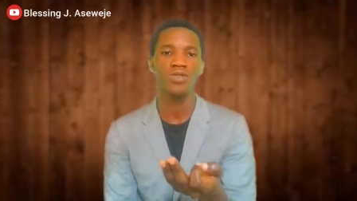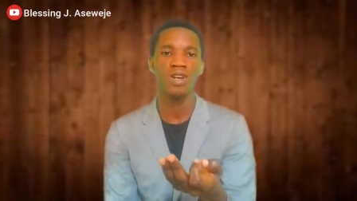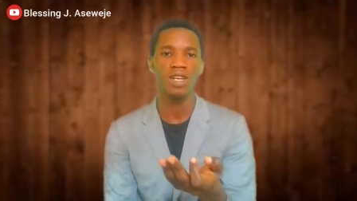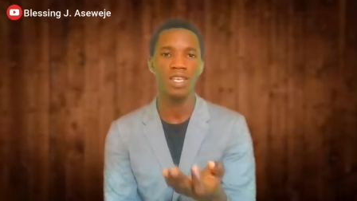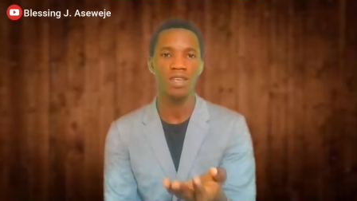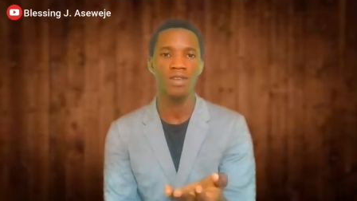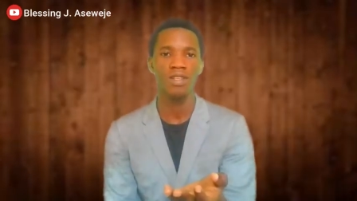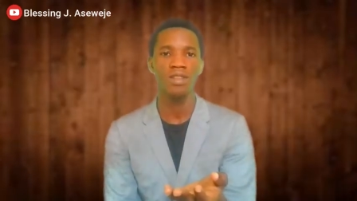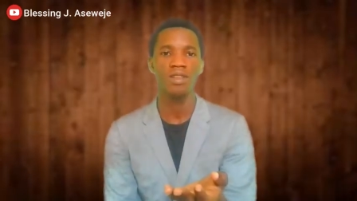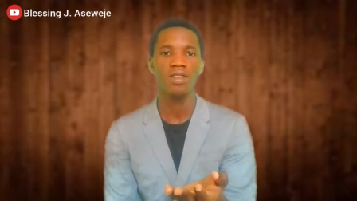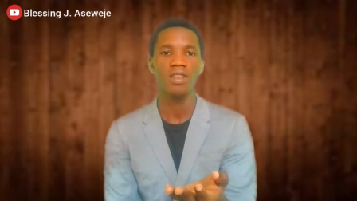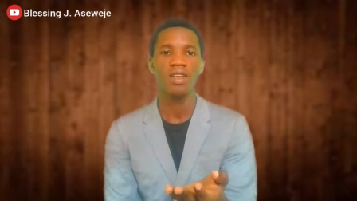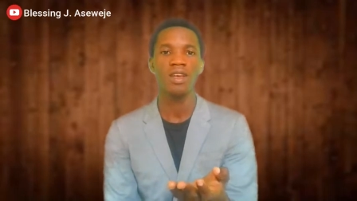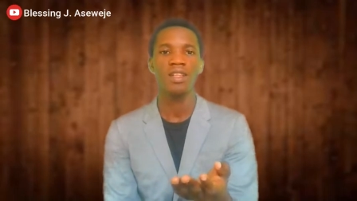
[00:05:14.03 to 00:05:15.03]
you are giving,
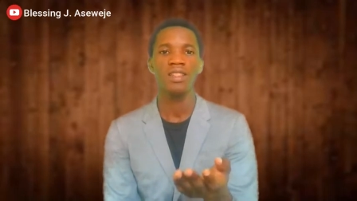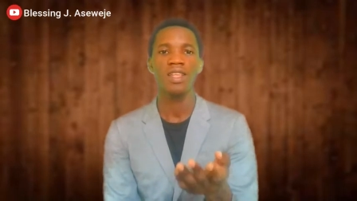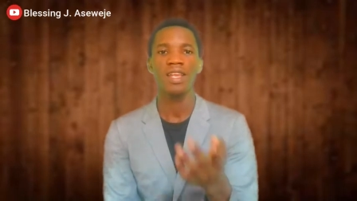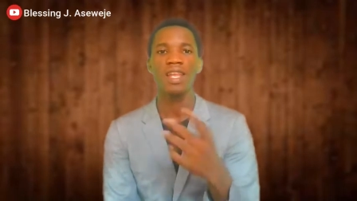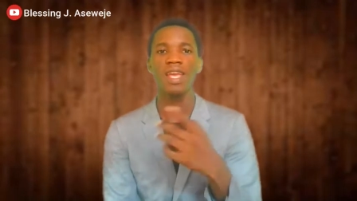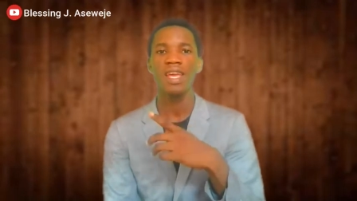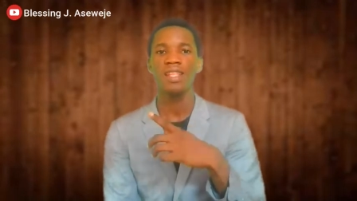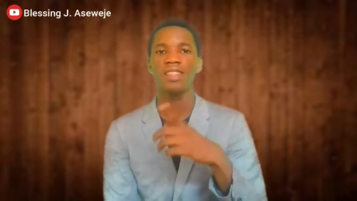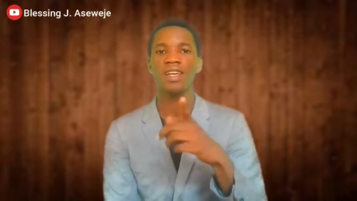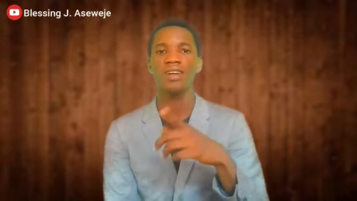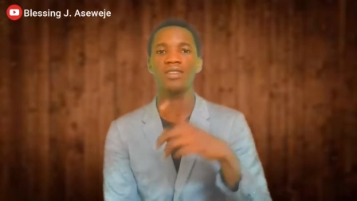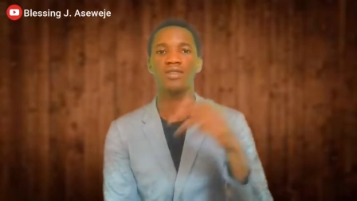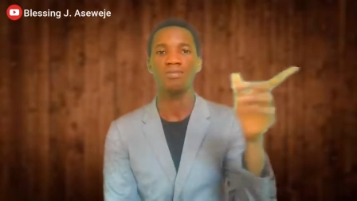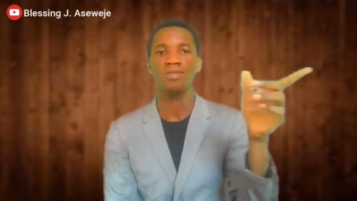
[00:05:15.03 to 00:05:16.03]
then A
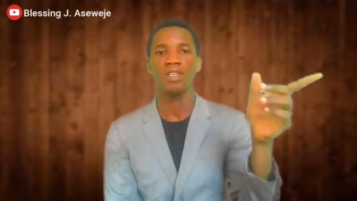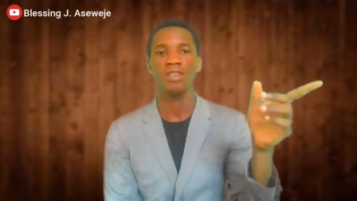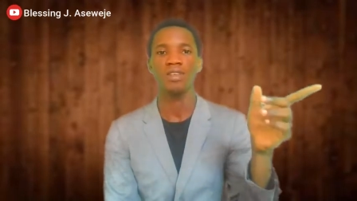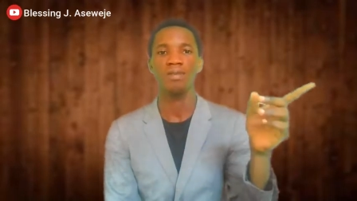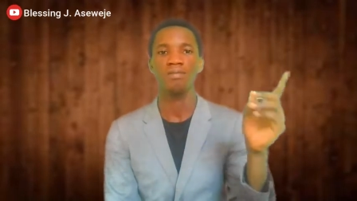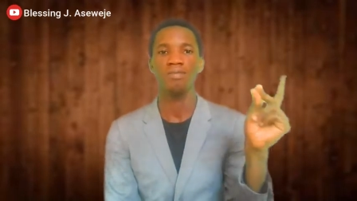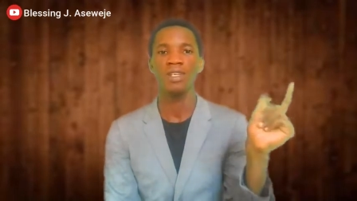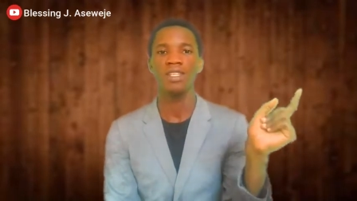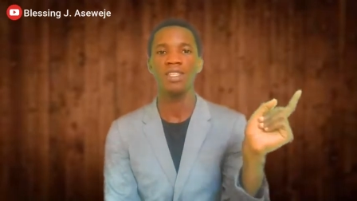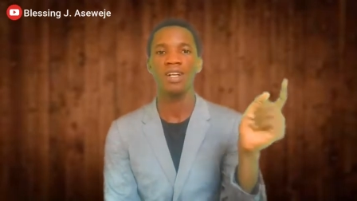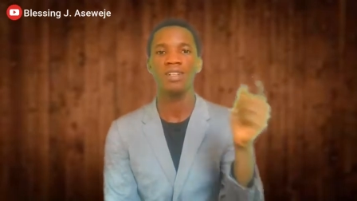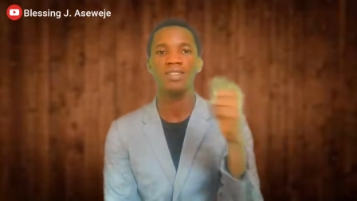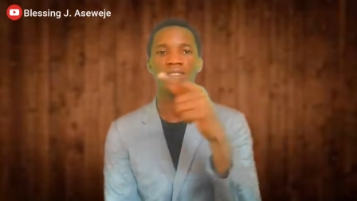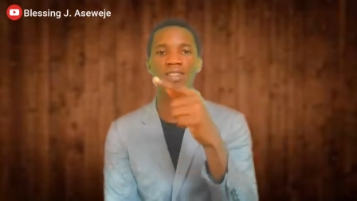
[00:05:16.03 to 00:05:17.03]
tells B, B
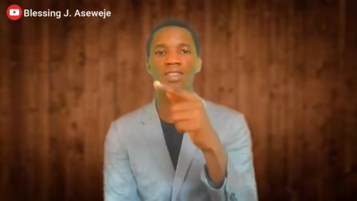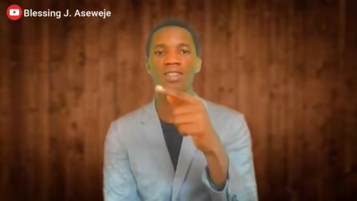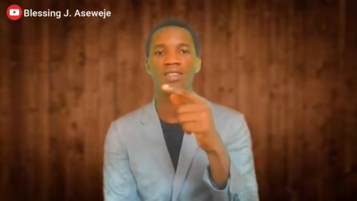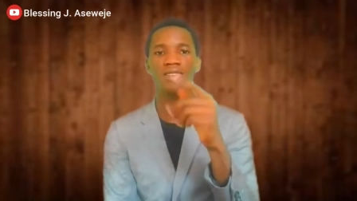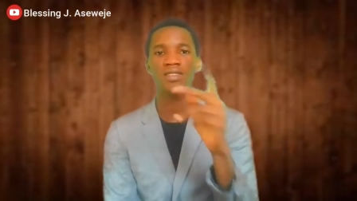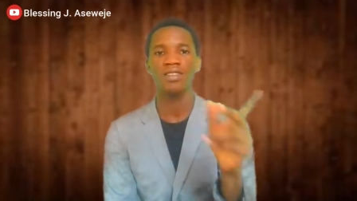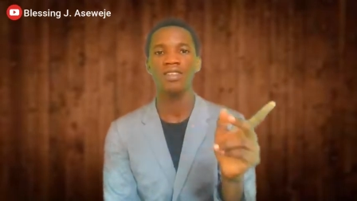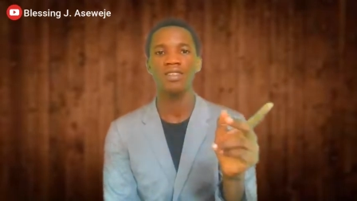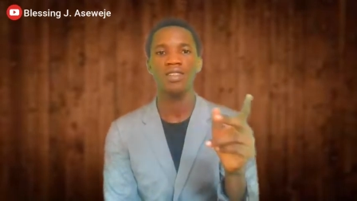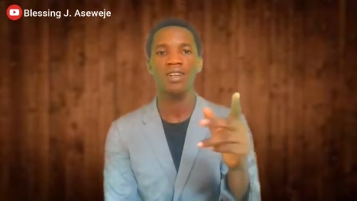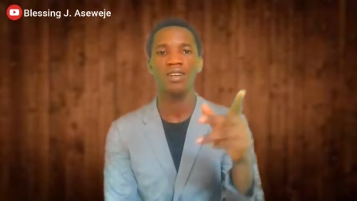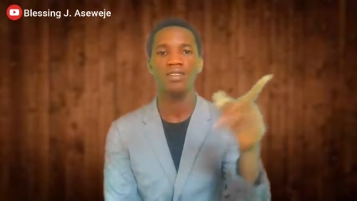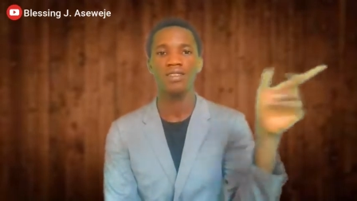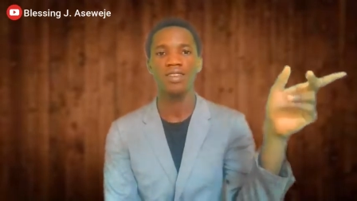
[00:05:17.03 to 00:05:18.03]
tells C, C
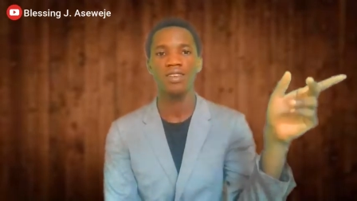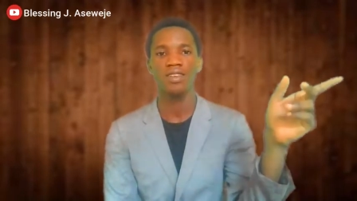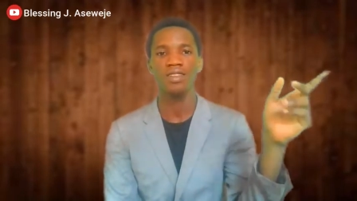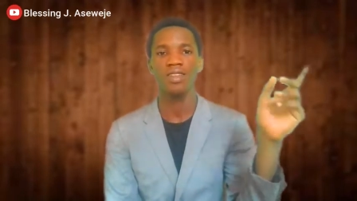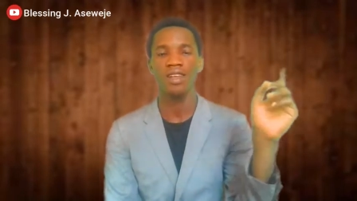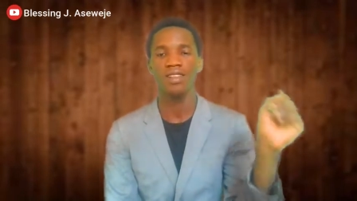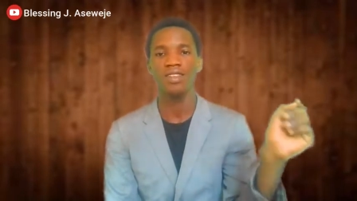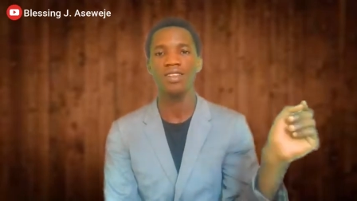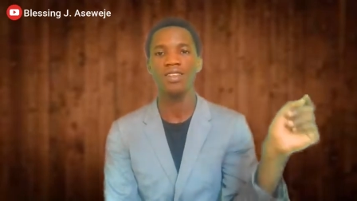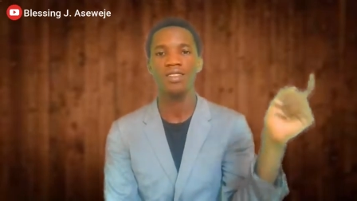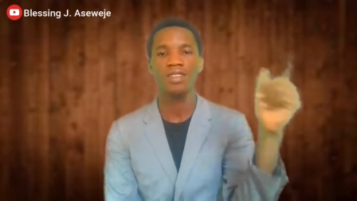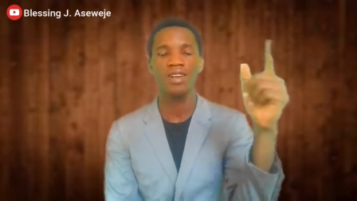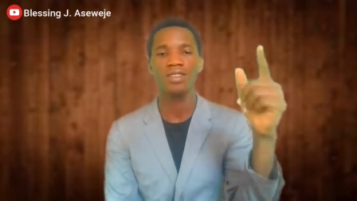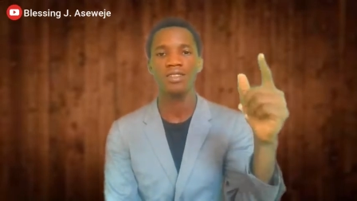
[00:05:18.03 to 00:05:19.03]
tells D, and D
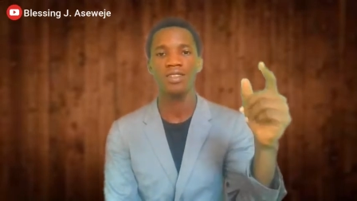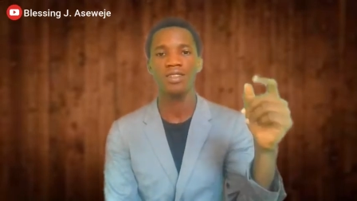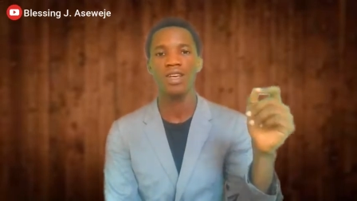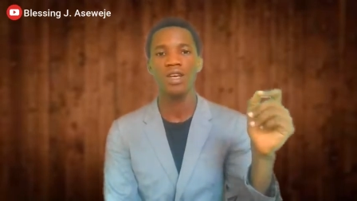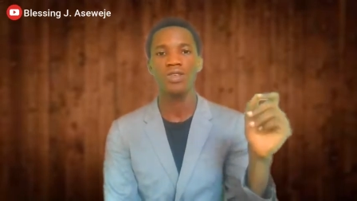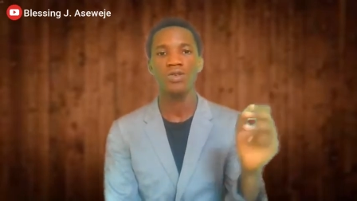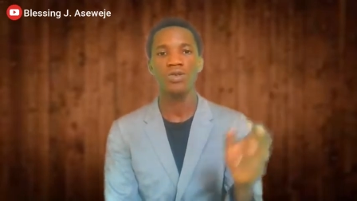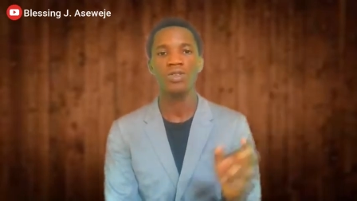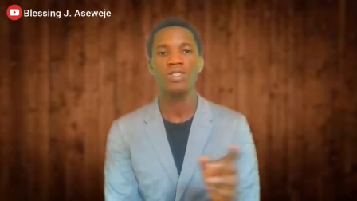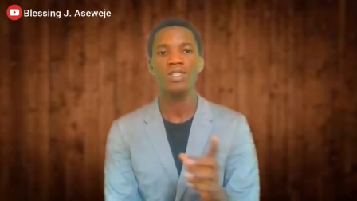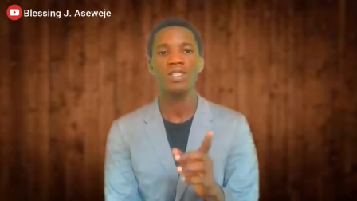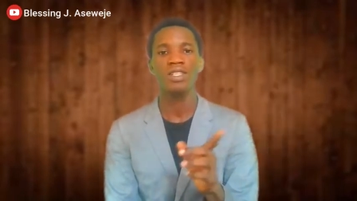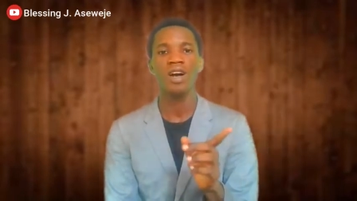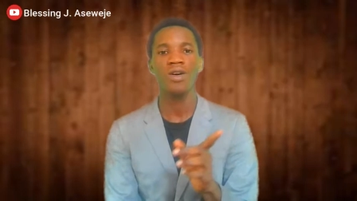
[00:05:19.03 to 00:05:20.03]
tells it. So you
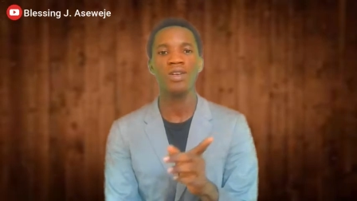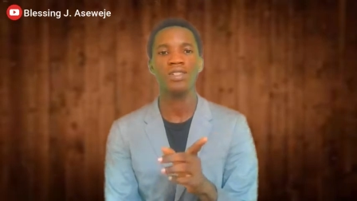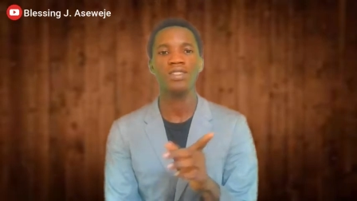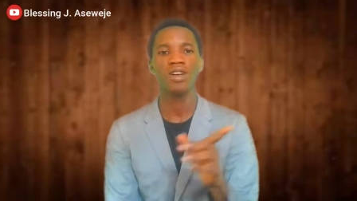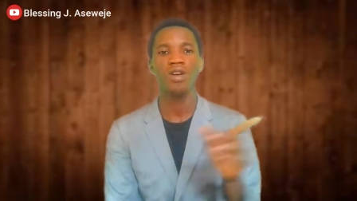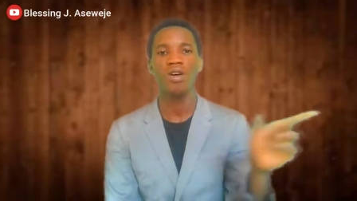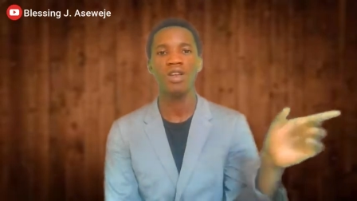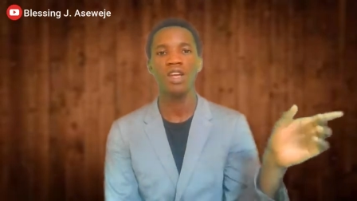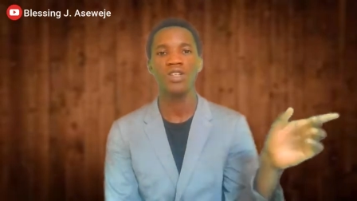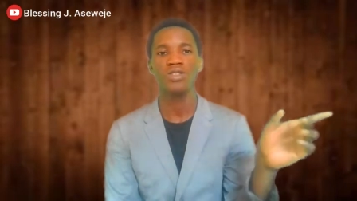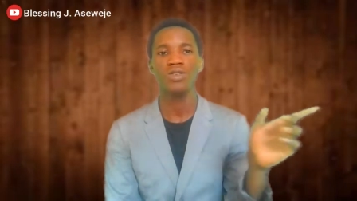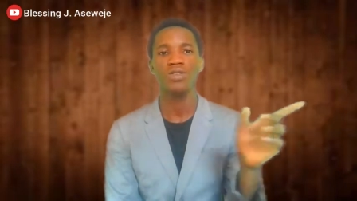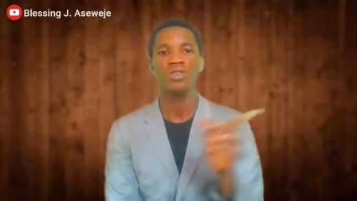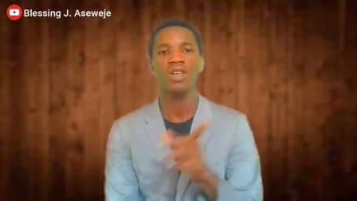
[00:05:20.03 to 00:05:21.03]
see, now it's a
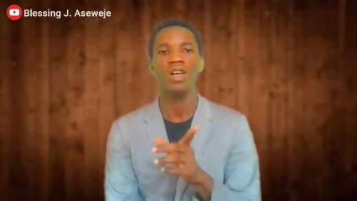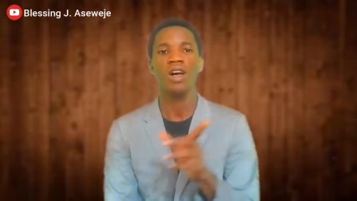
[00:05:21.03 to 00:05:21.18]
connection.